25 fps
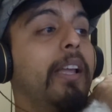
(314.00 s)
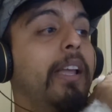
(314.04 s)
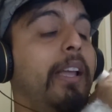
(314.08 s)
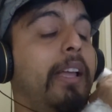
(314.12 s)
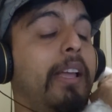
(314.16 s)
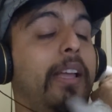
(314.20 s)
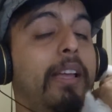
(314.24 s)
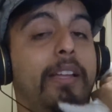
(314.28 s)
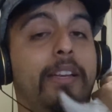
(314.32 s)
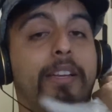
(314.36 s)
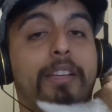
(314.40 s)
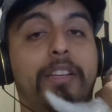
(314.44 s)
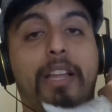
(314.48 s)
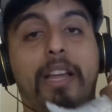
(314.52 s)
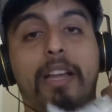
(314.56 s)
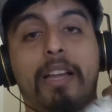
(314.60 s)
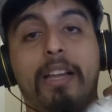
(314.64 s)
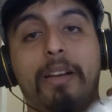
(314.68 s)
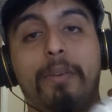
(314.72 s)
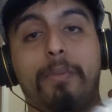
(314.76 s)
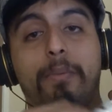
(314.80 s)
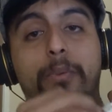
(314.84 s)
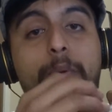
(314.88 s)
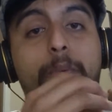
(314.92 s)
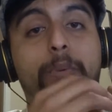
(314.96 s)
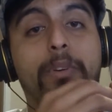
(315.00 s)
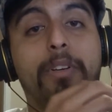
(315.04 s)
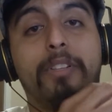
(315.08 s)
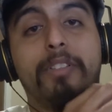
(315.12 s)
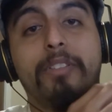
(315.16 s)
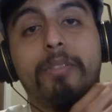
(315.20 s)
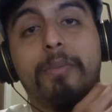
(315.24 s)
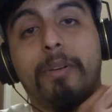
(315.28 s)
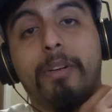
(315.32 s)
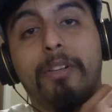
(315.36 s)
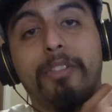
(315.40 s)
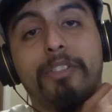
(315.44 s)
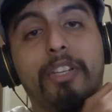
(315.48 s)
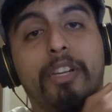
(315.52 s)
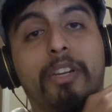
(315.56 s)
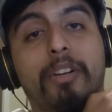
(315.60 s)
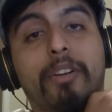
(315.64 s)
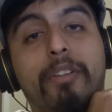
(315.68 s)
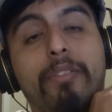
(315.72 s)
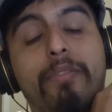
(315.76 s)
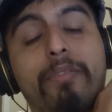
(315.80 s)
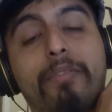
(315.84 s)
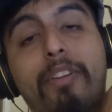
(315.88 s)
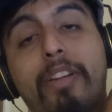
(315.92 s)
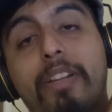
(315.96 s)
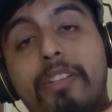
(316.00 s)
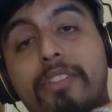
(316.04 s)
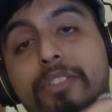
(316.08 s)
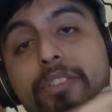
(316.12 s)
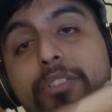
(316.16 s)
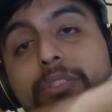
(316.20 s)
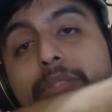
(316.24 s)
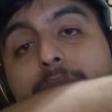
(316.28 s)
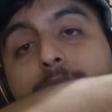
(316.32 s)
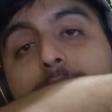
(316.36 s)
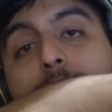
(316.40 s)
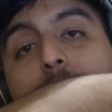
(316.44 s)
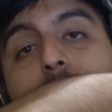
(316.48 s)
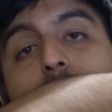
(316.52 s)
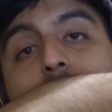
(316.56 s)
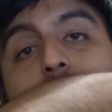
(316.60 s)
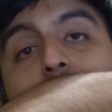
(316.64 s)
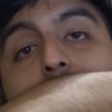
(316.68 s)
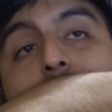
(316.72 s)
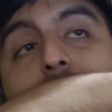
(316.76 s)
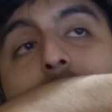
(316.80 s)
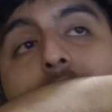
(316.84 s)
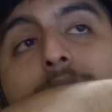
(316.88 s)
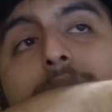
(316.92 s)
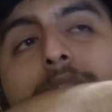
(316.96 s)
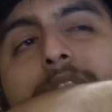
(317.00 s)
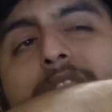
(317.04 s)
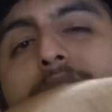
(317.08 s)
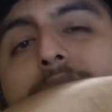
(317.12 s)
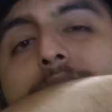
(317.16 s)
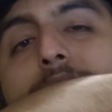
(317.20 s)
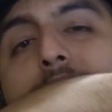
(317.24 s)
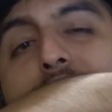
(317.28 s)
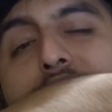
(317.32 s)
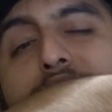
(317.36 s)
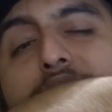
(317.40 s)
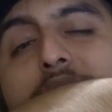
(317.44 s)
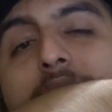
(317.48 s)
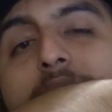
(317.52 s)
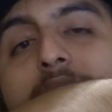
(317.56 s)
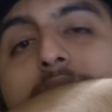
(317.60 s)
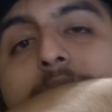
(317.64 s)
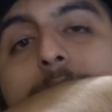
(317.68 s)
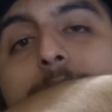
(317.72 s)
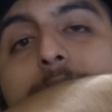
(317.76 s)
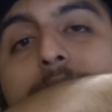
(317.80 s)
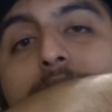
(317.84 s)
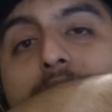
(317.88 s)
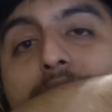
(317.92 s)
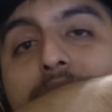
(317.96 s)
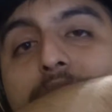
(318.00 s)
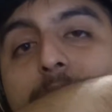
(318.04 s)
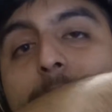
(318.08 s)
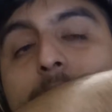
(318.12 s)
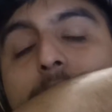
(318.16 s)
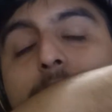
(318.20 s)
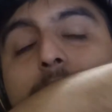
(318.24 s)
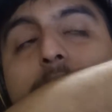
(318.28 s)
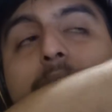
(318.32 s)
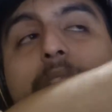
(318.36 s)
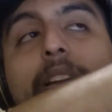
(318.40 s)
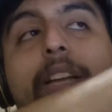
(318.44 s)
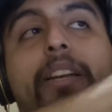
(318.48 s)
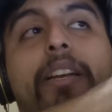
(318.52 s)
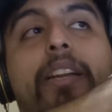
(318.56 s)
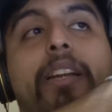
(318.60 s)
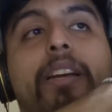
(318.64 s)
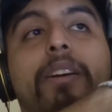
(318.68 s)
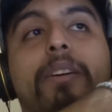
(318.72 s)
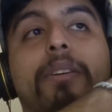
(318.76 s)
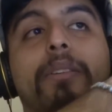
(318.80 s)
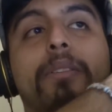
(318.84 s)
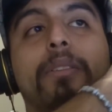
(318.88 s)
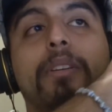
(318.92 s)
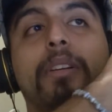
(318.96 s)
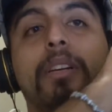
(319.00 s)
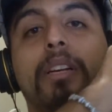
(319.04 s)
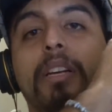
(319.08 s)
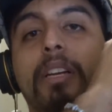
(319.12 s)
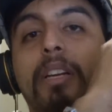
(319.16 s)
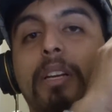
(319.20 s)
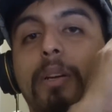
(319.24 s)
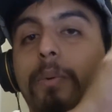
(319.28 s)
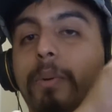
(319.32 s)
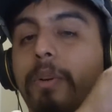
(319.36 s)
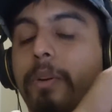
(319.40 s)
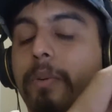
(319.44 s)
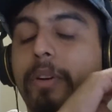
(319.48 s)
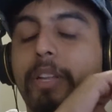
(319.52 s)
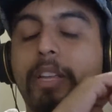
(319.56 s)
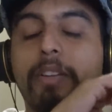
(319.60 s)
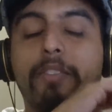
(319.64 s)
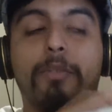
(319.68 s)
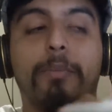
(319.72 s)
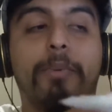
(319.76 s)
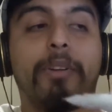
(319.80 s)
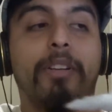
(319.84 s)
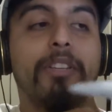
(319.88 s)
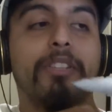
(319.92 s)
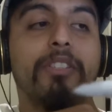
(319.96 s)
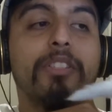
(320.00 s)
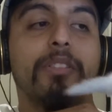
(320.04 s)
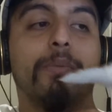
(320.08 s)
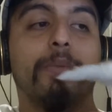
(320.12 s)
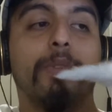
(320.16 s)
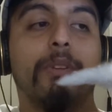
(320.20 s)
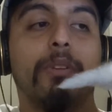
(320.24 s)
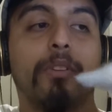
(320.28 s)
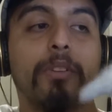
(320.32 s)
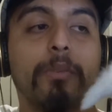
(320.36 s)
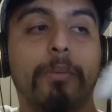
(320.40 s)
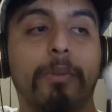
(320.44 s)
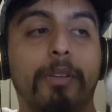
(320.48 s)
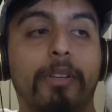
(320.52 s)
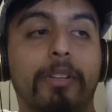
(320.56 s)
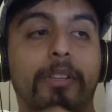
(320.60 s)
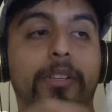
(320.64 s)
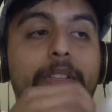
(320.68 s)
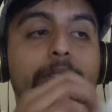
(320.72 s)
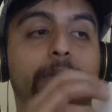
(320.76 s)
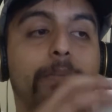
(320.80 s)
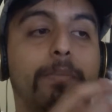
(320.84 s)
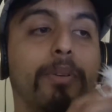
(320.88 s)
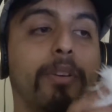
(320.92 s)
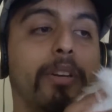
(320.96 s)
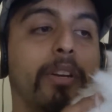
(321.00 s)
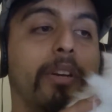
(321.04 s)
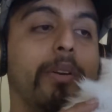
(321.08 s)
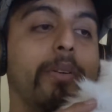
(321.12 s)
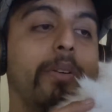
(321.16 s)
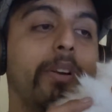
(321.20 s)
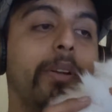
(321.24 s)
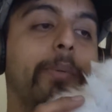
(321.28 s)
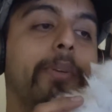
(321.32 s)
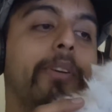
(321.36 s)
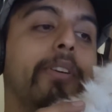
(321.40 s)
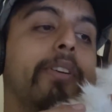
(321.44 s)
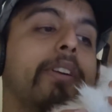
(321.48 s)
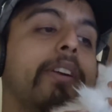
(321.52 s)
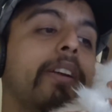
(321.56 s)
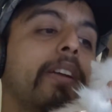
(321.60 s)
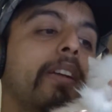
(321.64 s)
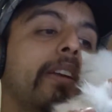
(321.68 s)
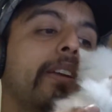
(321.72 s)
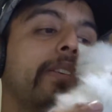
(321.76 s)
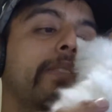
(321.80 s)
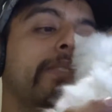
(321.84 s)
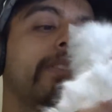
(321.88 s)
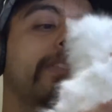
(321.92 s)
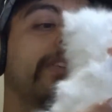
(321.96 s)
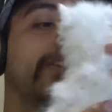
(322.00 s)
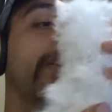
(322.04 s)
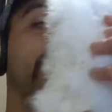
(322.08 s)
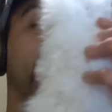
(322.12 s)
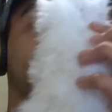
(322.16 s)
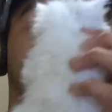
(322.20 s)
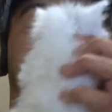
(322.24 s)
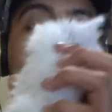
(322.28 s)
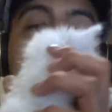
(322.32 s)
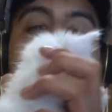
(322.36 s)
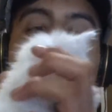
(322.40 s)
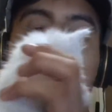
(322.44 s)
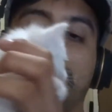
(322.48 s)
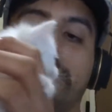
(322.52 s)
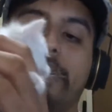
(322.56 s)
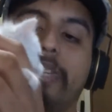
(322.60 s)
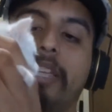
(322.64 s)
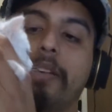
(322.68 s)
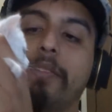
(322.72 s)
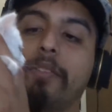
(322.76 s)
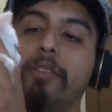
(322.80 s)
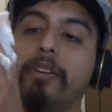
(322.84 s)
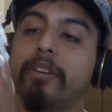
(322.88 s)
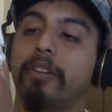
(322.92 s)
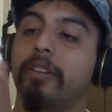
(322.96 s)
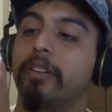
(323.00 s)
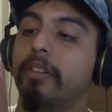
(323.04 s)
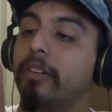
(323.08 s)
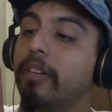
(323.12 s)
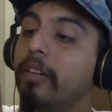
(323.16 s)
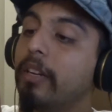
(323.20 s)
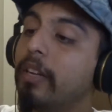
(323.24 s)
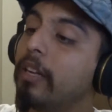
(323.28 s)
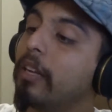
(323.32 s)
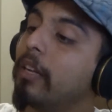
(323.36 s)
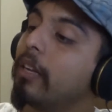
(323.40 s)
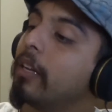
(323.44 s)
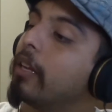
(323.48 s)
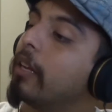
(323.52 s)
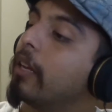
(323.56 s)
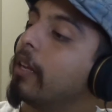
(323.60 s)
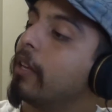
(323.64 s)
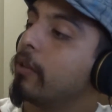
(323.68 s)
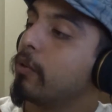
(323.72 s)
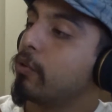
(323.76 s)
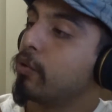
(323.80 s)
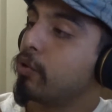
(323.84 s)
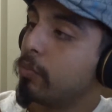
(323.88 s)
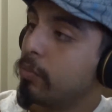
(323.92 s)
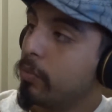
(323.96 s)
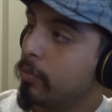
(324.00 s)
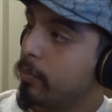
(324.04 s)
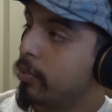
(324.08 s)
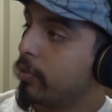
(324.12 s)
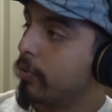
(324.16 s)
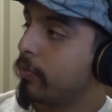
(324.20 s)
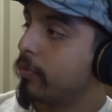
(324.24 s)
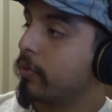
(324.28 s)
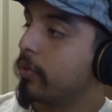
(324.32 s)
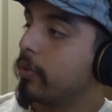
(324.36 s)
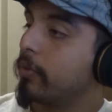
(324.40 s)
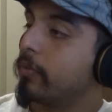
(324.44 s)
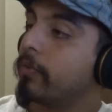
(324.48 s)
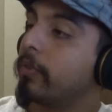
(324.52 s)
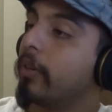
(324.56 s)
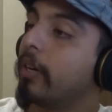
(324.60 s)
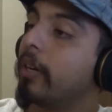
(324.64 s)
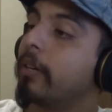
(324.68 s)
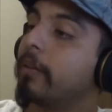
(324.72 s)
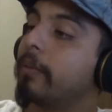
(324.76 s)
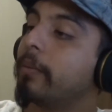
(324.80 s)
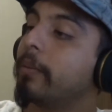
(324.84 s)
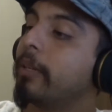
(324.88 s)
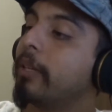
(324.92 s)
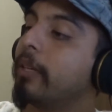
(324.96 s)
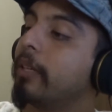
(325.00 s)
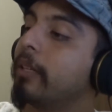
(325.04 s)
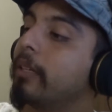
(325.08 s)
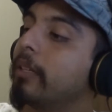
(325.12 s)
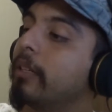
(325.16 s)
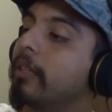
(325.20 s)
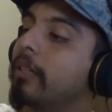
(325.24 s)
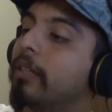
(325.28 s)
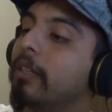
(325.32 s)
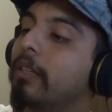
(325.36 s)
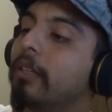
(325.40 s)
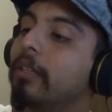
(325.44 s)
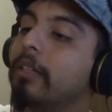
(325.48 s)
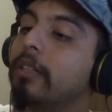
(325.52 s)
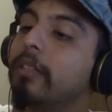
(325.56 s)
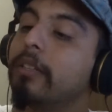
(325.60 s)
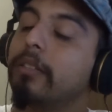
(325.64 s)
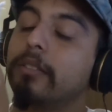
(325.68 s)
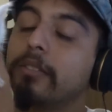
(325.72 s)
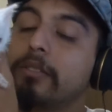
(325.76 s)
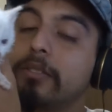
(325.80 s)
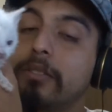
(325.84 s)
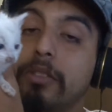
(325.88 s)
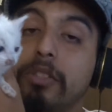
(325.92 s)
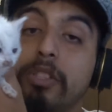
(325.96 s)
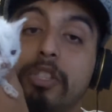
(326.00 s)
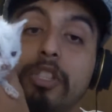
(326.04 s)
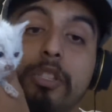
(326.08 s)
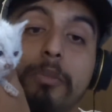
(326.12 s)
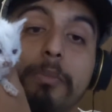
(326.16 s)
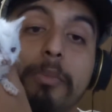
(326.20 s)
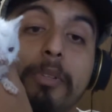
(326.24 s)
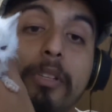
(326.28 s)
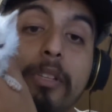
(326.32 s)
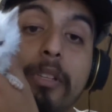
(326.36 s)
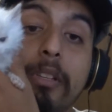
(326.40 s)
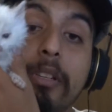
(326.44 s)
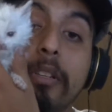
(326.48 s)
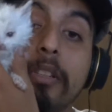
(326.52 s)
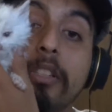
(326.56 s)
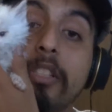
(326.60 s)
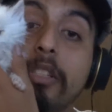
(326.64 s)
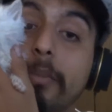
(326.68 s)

And uh, we would probably take her to the vet soon to just for a checkup. She should be okay now. We already gave her medicine. We already been putting cream in her eye and everything. Uh, everything we gave in her, and you should be perfectly fine, right? So she should be good.